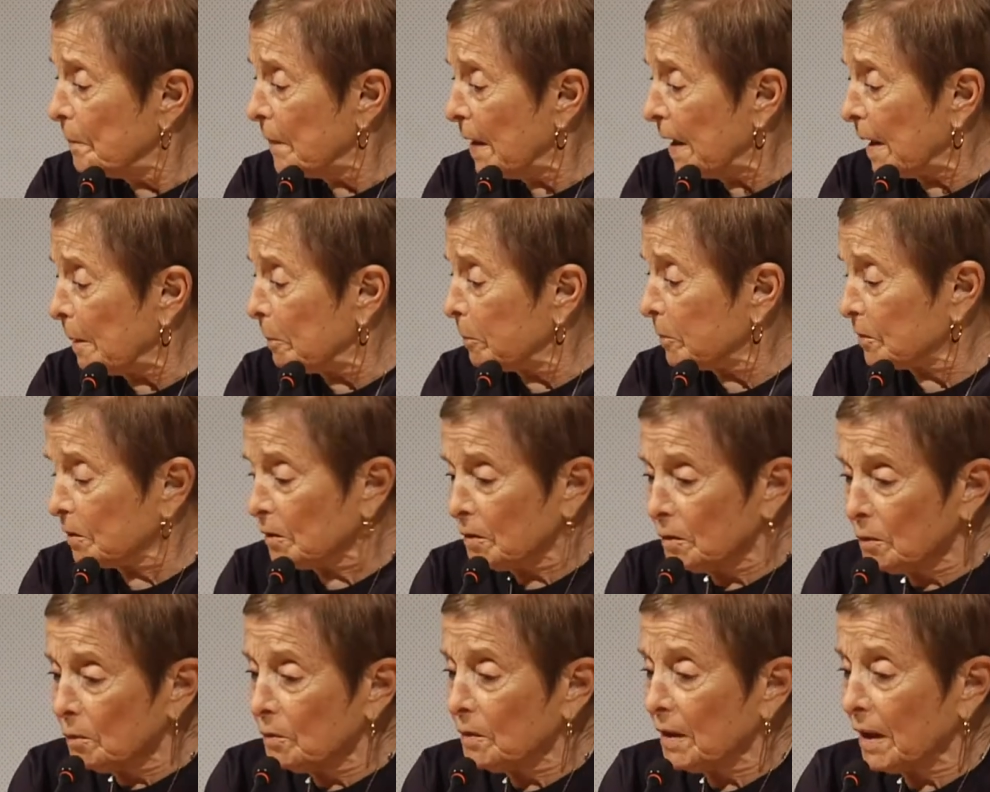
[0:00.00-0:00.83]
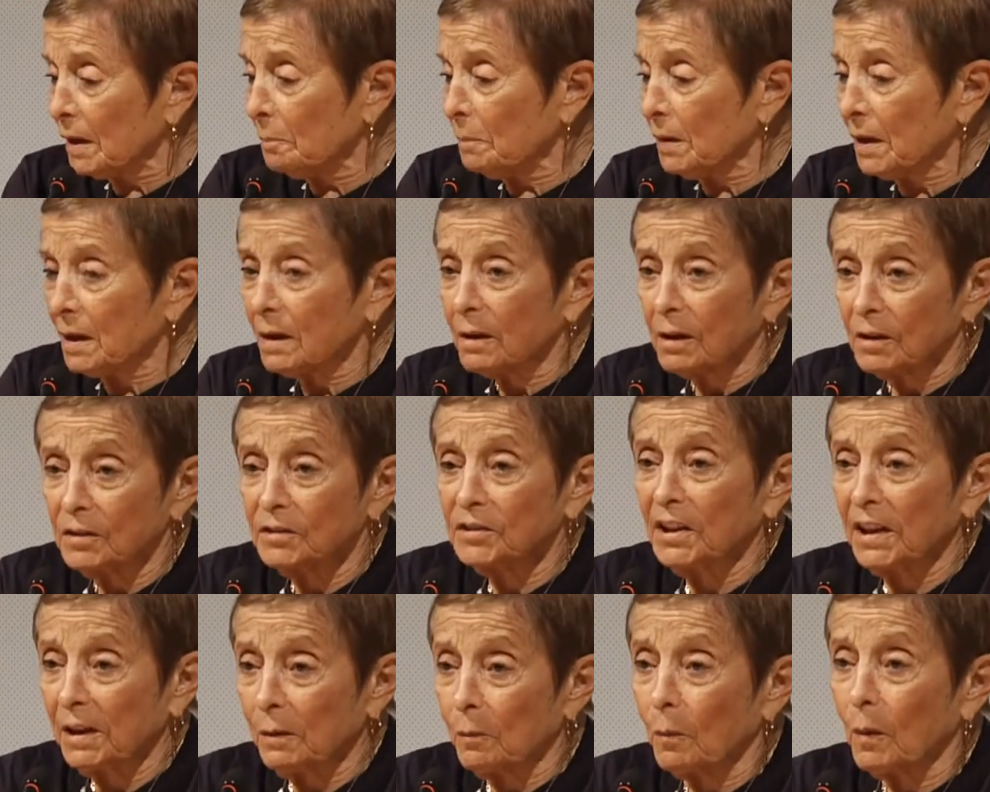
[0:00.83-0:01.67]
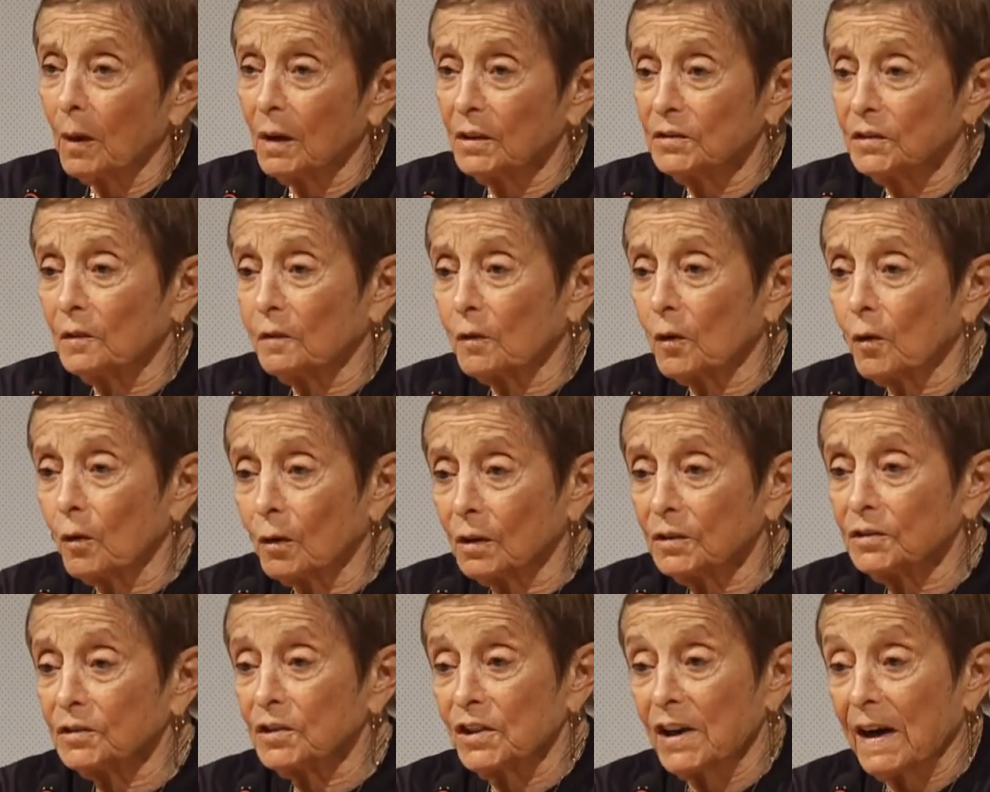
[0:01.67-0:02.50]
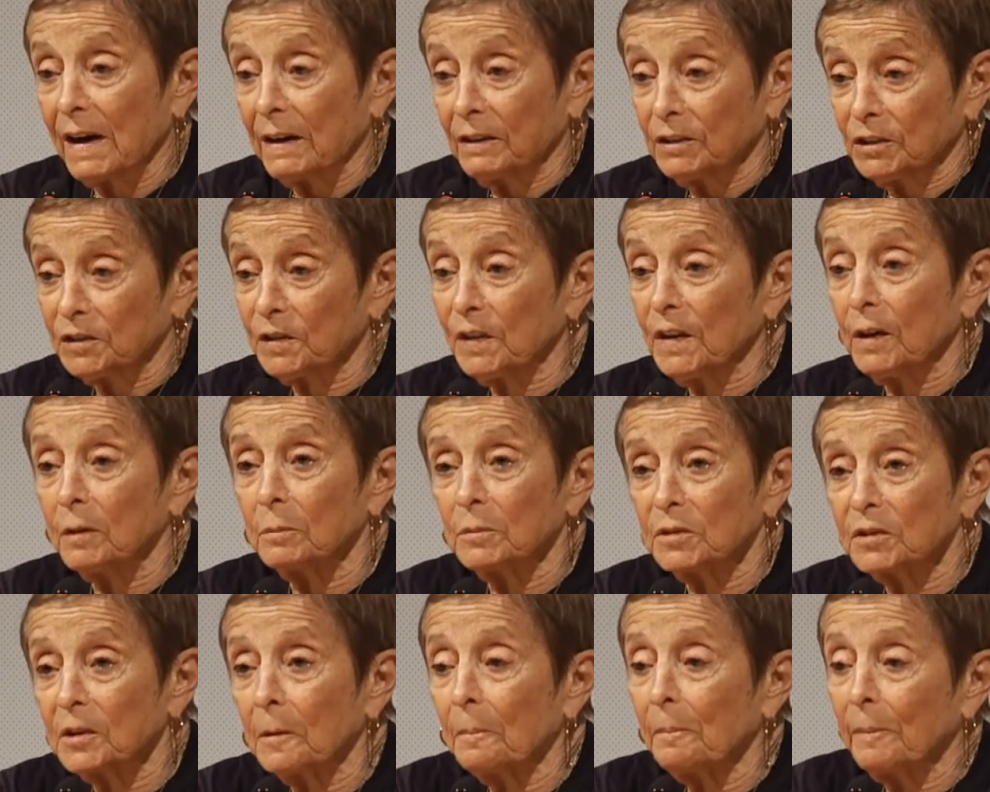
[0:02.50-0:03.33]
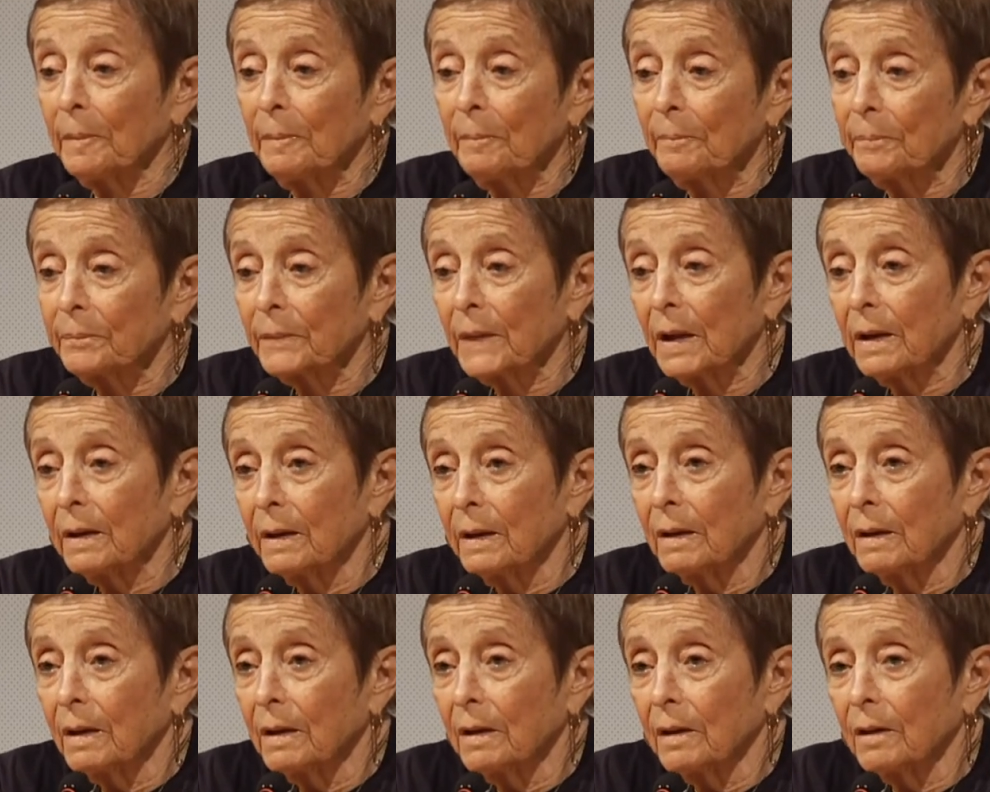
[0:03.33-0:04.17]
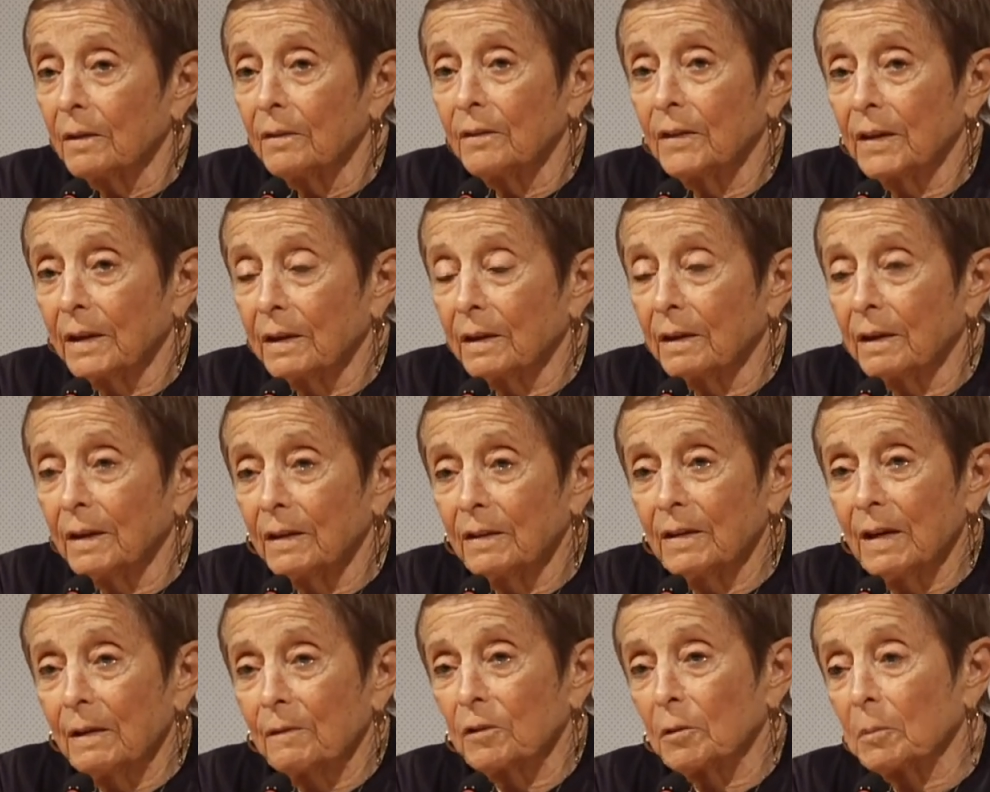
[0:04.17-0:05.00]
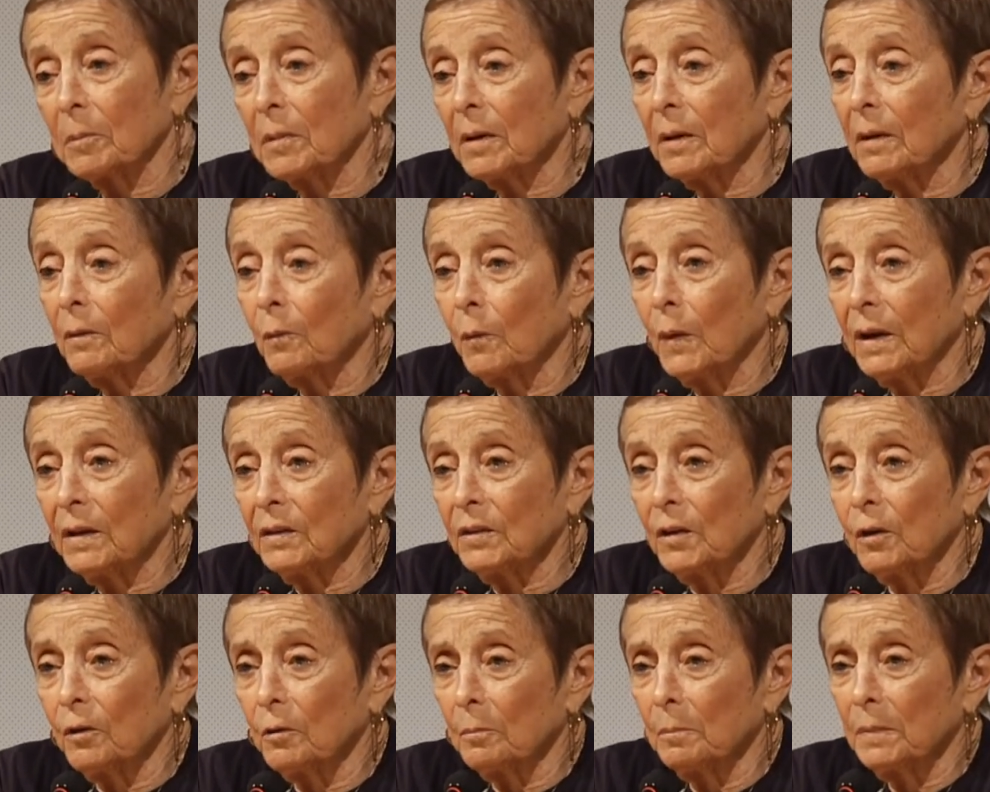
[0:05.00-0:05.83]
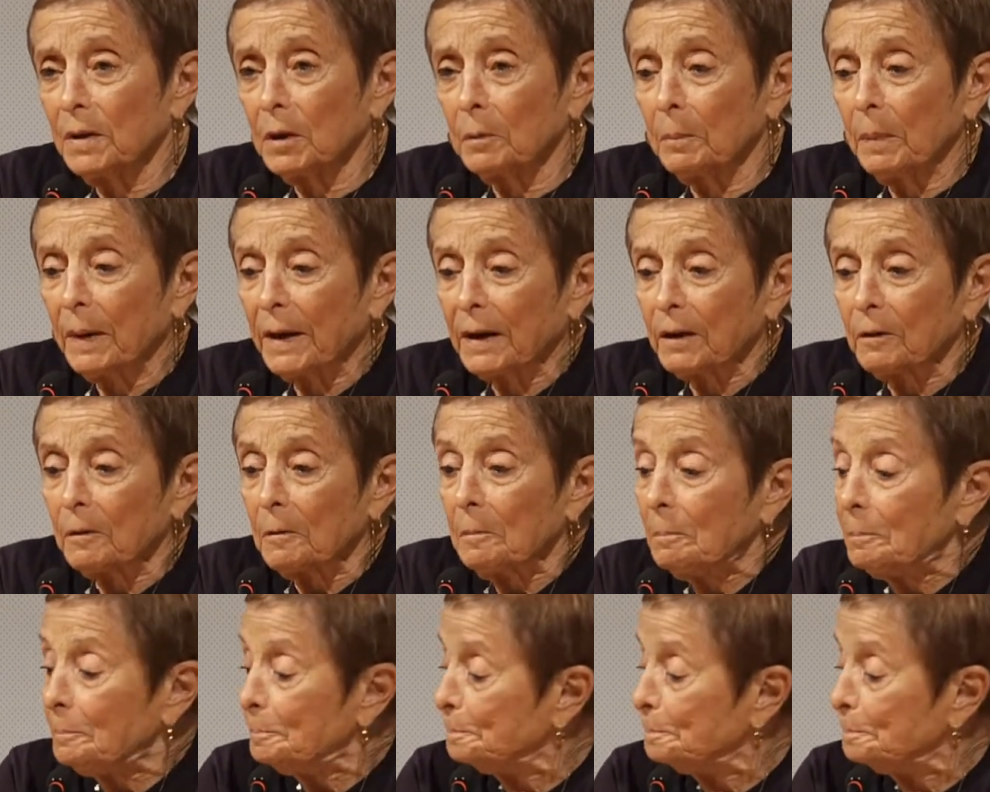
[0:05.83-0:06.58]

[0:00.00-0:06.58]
able to do that, because he was, of course, Janus Films, the inevitable, well-known Bill Becker.